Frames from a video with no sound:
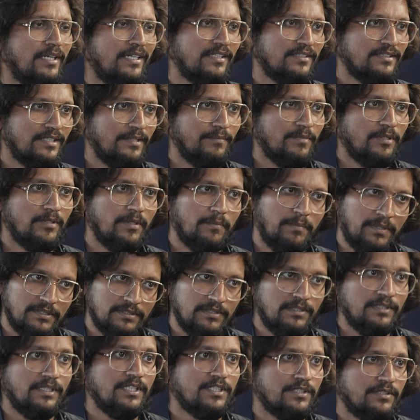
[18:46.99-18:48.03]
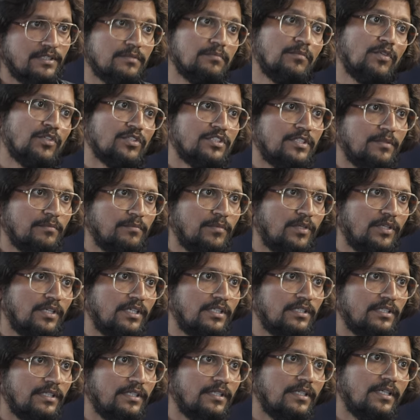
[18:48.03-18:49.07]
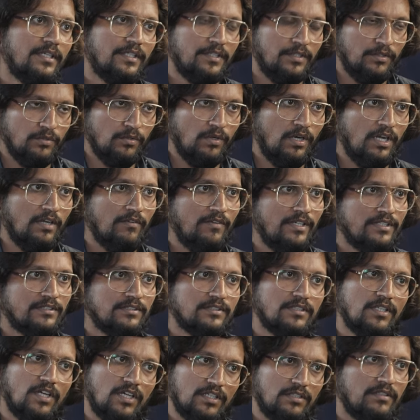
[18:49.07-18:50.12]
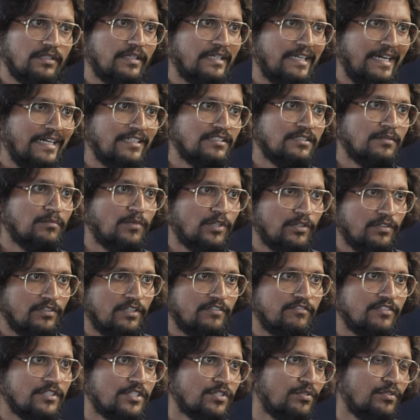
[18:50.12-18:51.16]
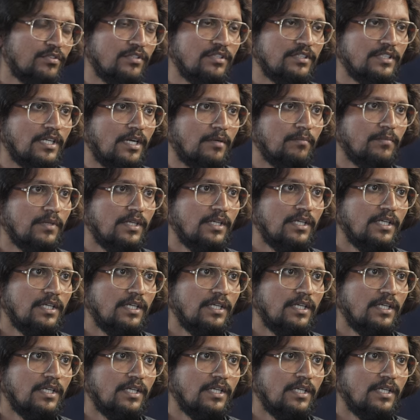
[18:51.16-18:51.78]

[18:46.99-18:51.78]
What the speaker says: At the same time, the presentation is most important thing, and you always got great cinematographers to do the job.